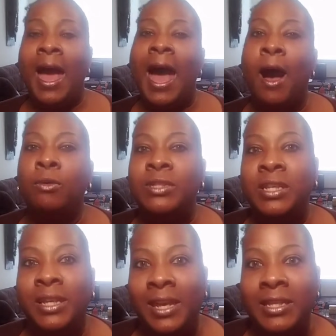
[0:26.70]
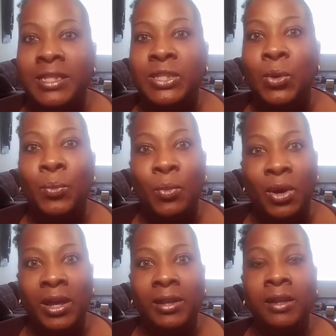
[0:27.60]
How to get
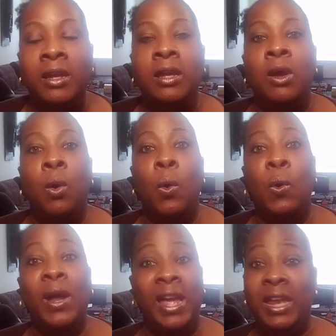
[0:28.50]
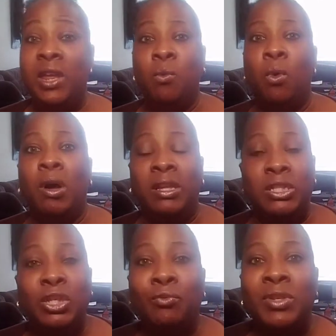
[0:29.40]
someone or
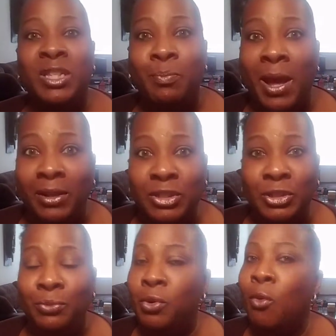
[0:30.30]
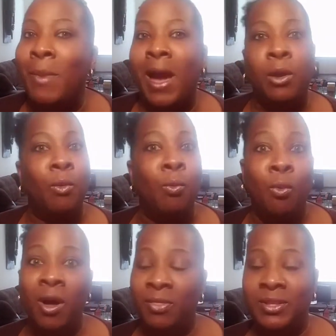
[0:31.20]
anyone to respect you, no matter
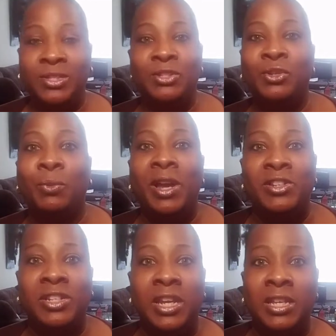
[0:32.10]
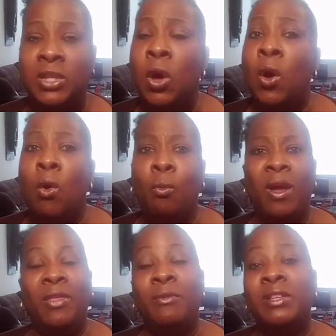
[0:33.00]
what the situation is,
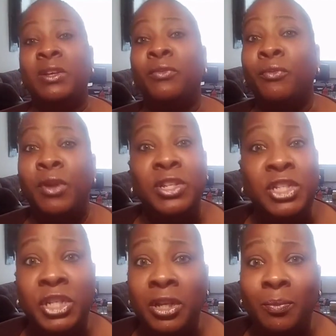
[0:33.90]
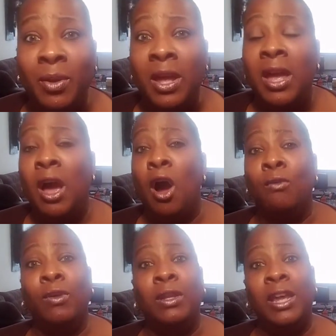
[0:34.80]
whether it's a friendship, a
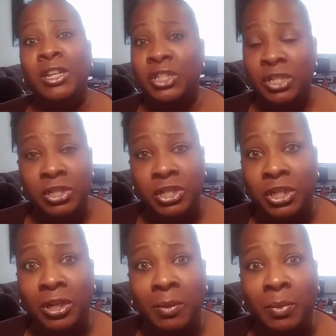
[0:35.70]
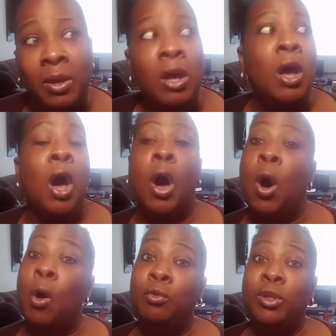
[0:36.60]
relationship, an
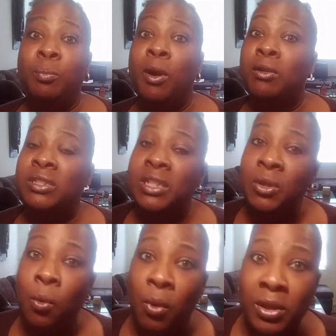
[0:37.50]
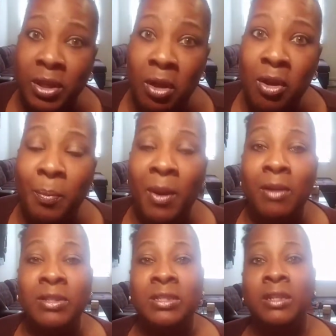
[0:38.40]
older person or a younger
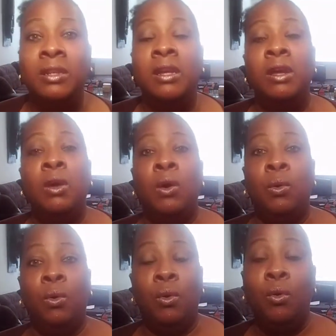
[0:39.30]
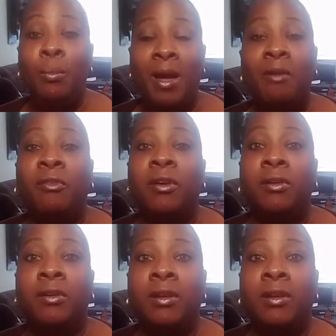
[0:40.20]
person, whomever.